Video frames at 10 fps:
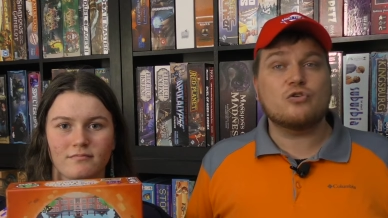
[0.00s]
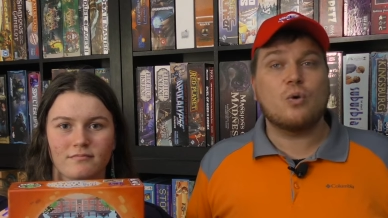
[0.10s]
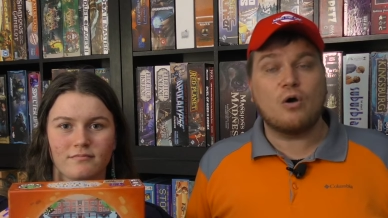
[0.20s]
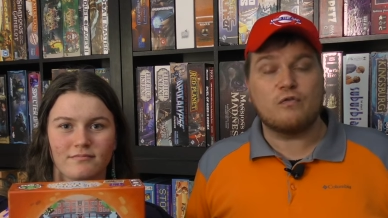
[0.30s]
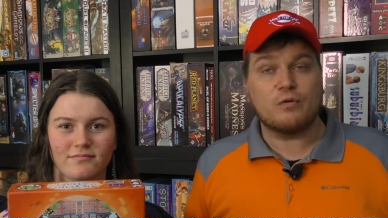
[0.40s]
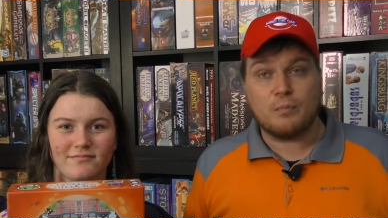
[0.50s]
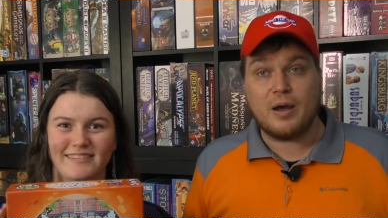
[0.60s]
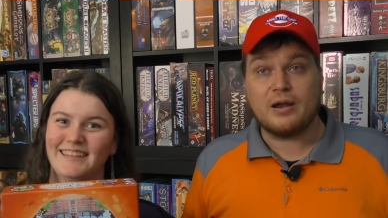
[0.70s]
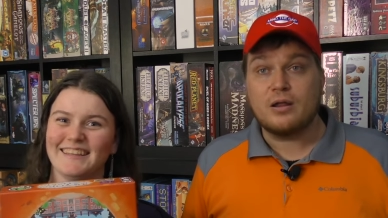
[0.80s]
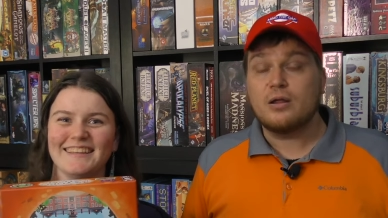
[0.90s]
Speaker 1: you over.
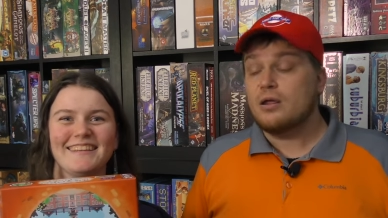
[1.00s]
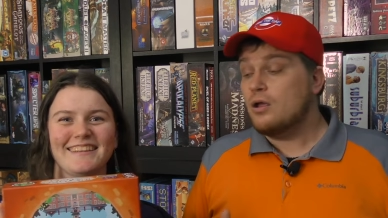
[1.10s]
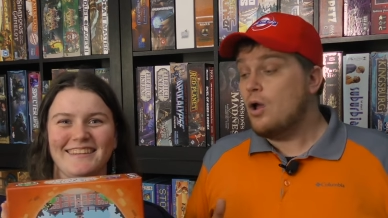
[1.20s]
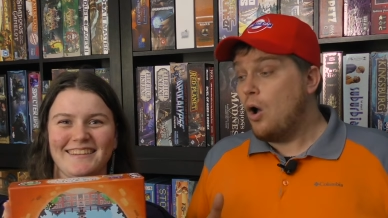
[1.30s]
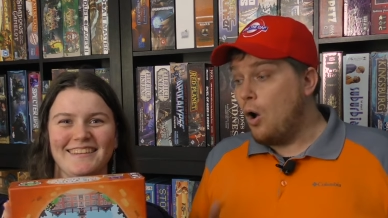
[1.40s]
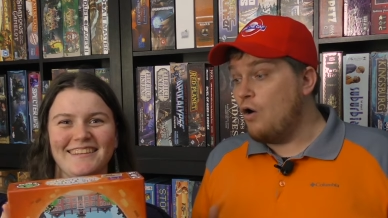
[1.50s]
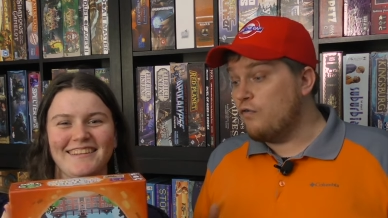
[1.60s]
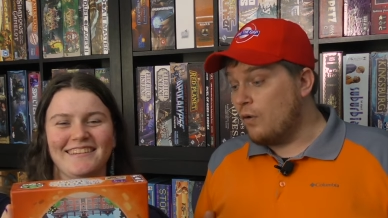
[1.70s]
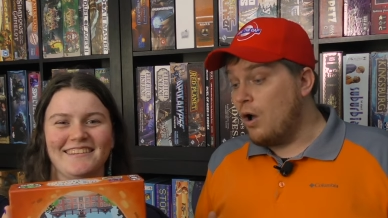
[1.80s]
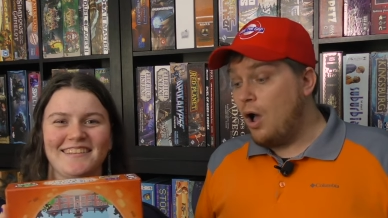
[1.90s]
But
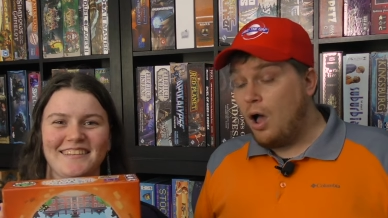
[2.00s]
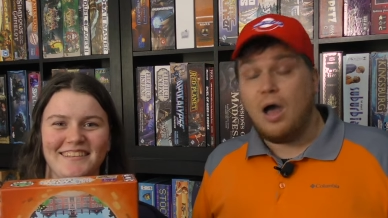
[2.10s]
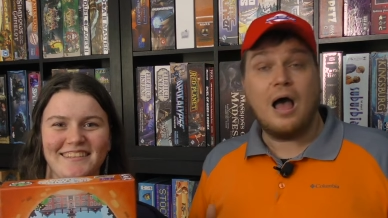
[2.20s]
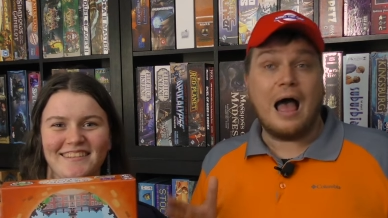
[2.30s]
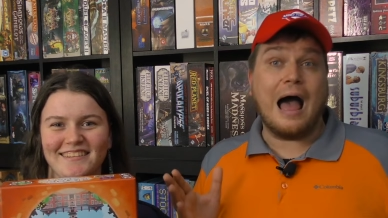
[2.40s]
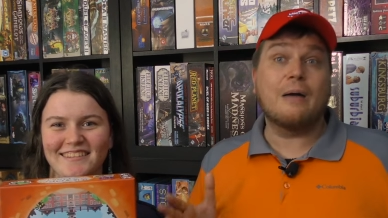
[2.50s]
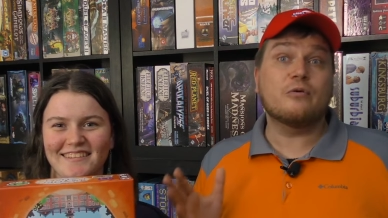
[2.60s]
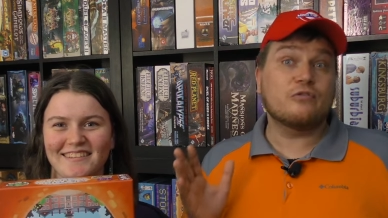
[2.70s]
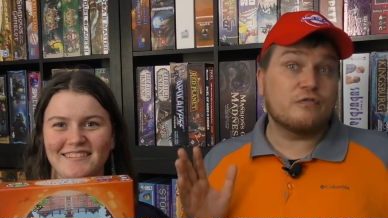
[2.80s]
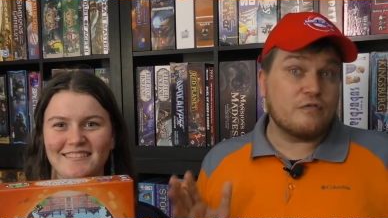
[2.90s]
overall, I
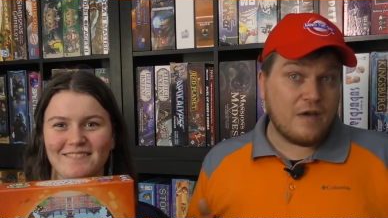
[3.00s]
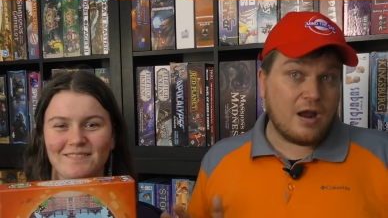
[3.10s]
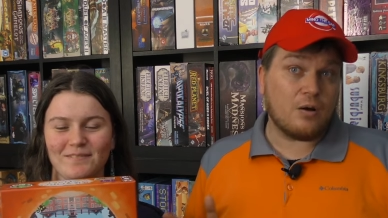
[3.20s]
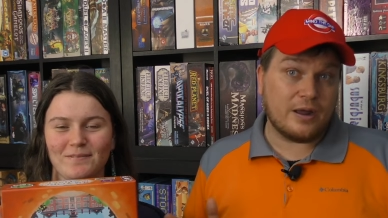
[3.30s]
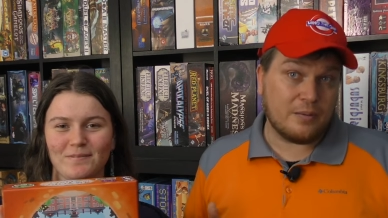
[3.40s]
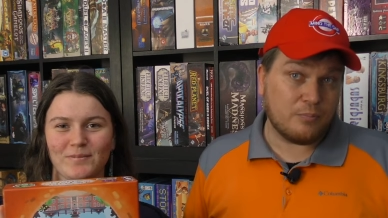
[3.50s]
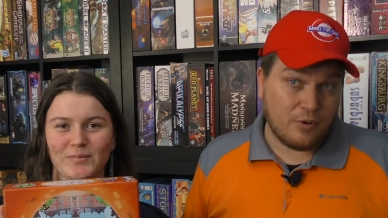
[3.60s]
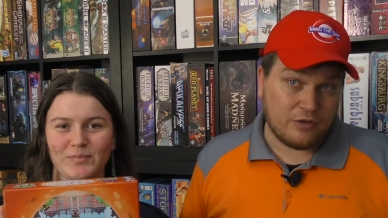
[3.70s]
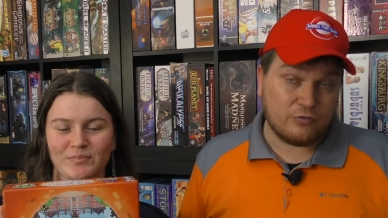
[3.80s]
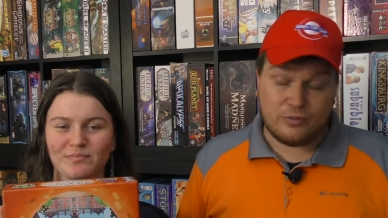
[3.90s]
was very
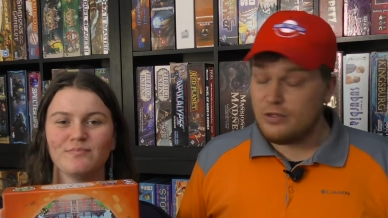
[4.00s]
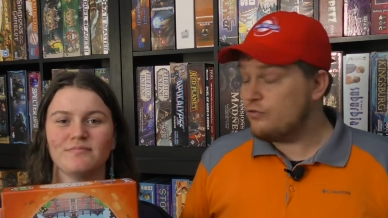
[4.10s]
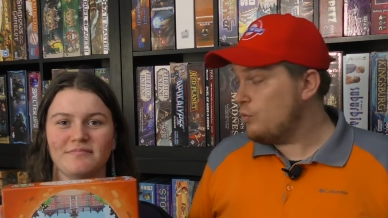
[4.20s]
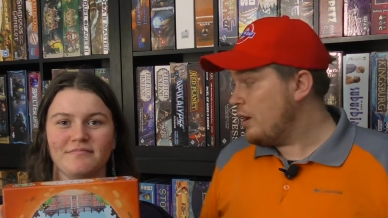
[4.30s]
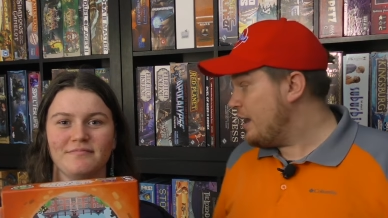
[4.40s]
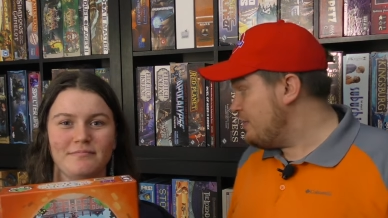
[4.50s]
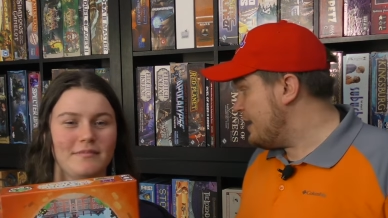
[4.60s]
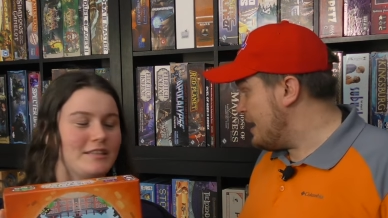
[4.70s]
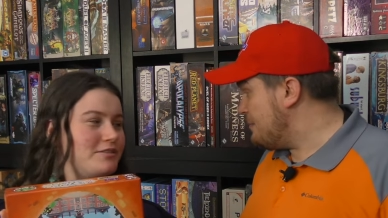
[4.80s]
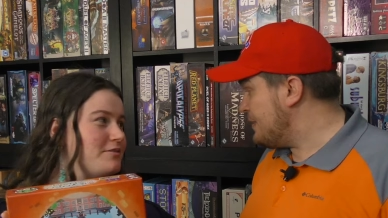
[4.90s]
impressed with this one. I think
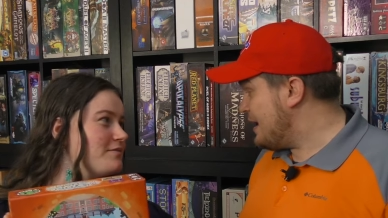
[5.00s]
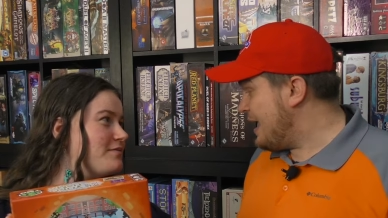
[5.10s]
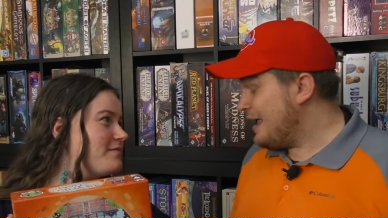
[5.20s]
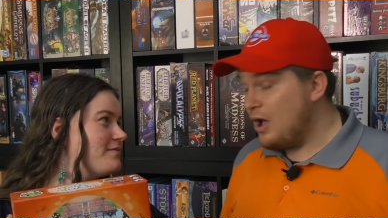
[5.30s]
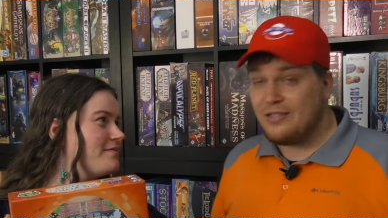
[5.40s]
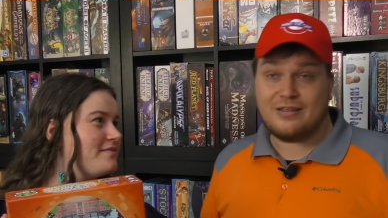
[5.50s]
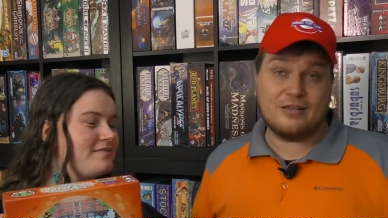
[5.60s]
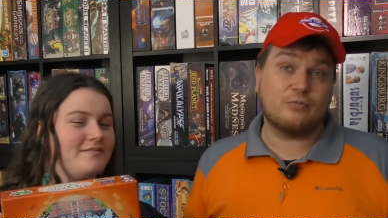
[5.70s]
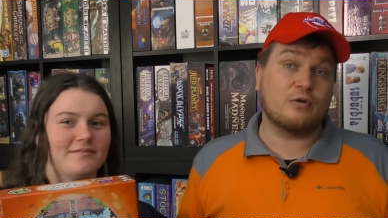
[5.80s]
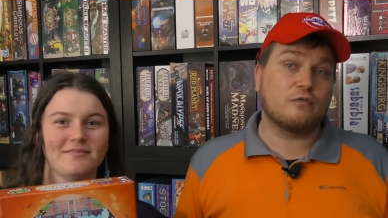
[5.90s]
Me I'm going to hang on to
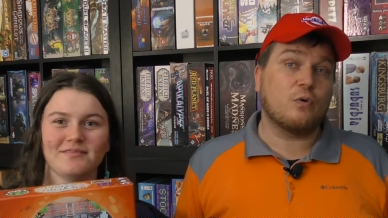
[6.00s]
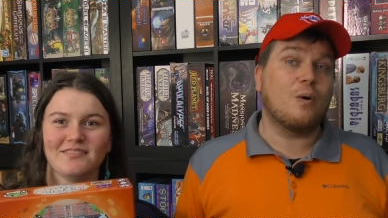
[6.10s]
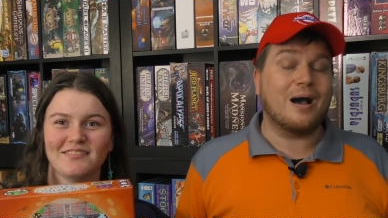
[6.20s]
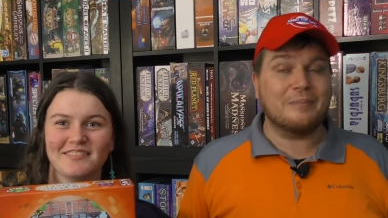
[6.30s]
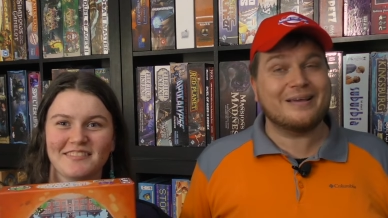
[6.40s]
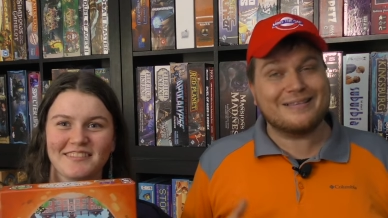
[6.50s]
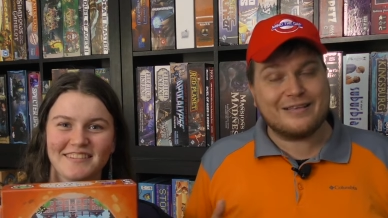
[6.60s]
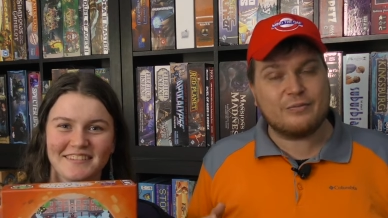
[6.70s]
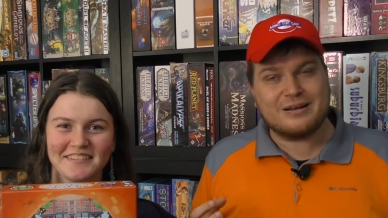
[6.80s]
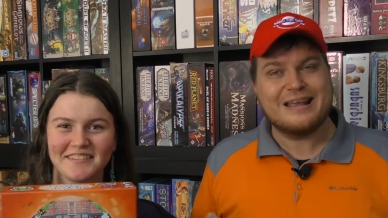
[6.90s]
this one for a while because
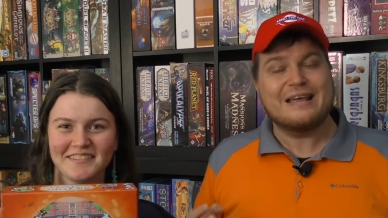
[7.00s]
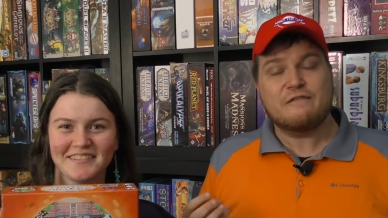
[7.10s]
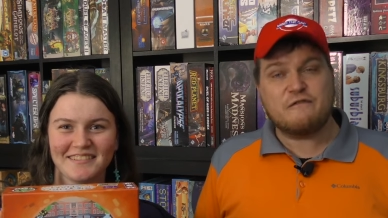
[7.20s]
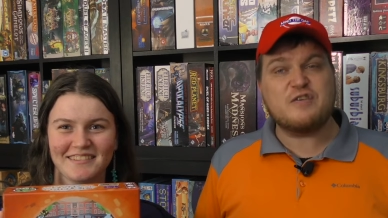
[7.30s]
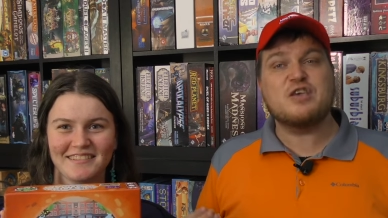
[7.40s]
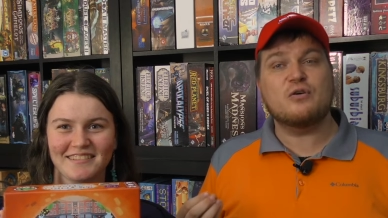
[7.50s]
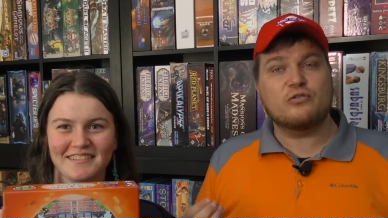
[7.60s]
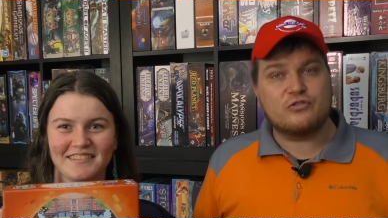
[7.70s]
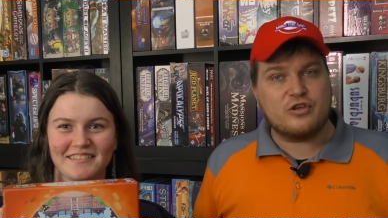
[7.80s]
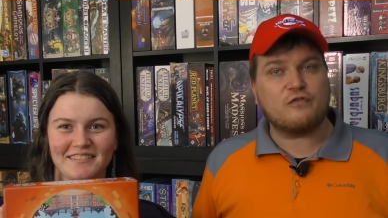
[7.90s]
this one feels
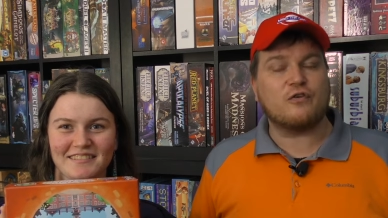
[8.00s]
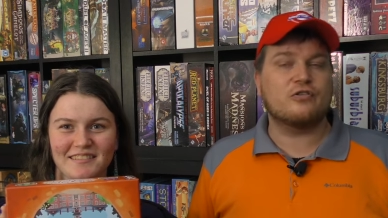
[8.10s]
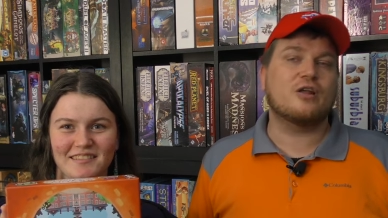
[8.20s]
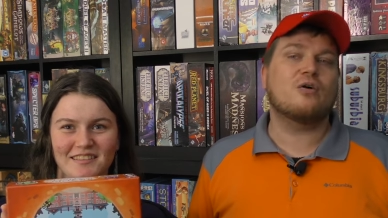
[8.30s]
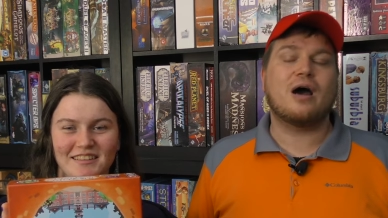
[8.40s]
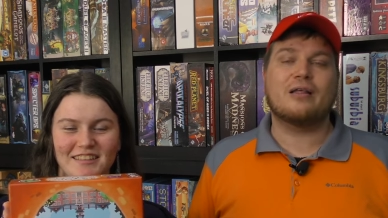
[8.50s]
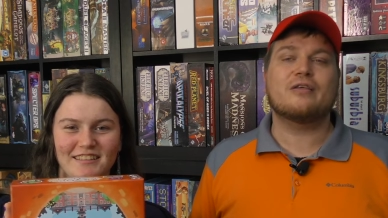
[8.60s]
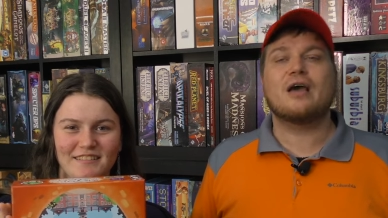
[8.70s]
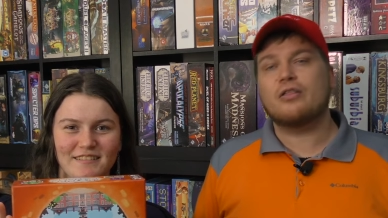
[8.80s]
different than a lot of the